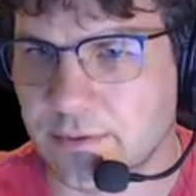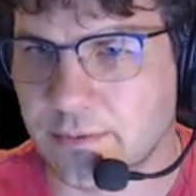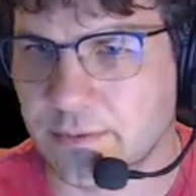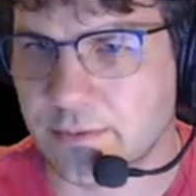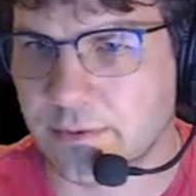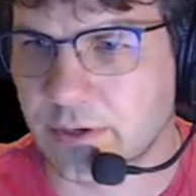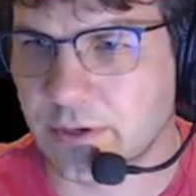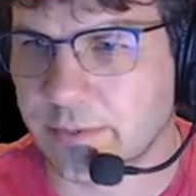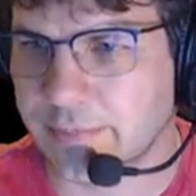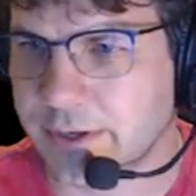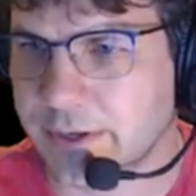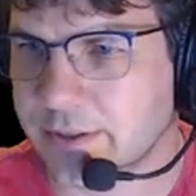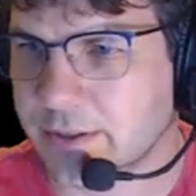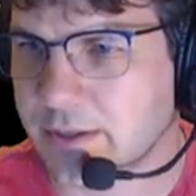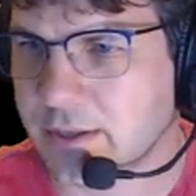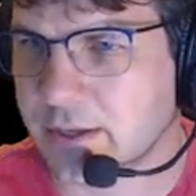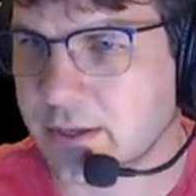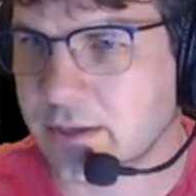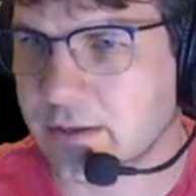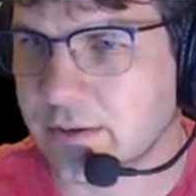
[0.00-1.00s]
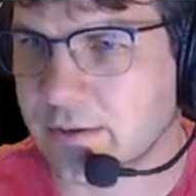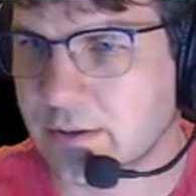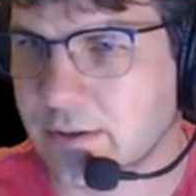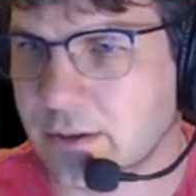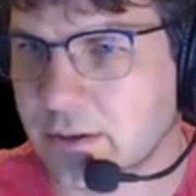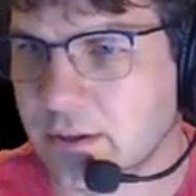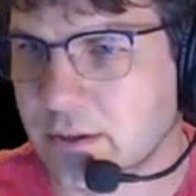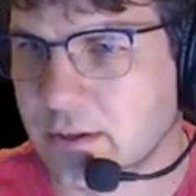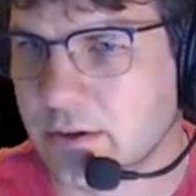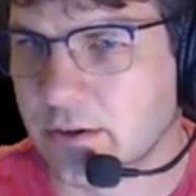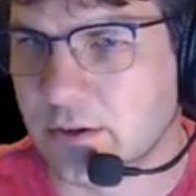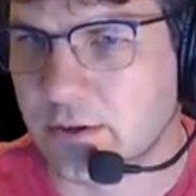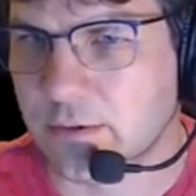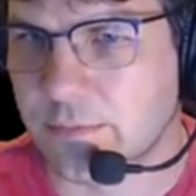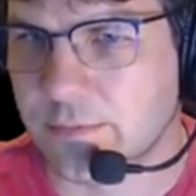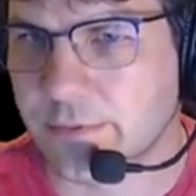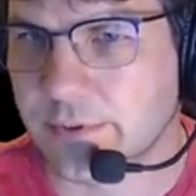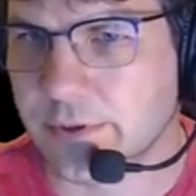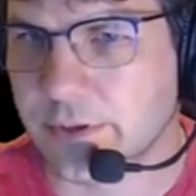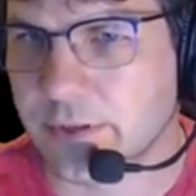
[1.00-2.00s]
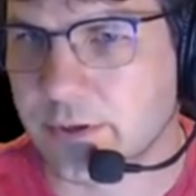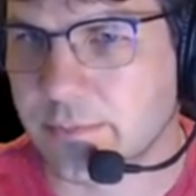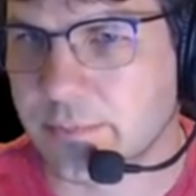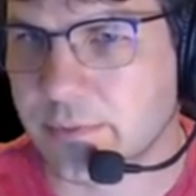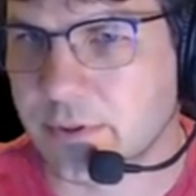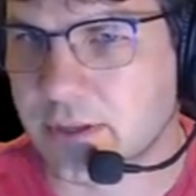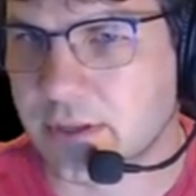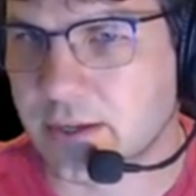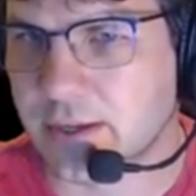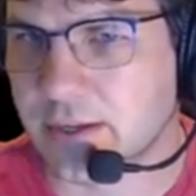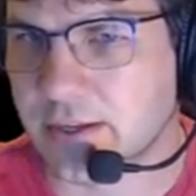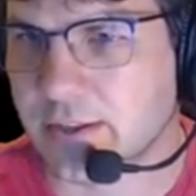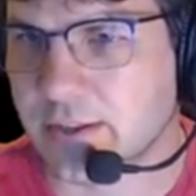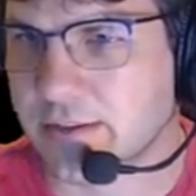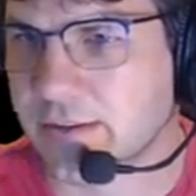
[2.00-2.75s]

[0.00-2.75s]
worried about that. Hopefully we can apply the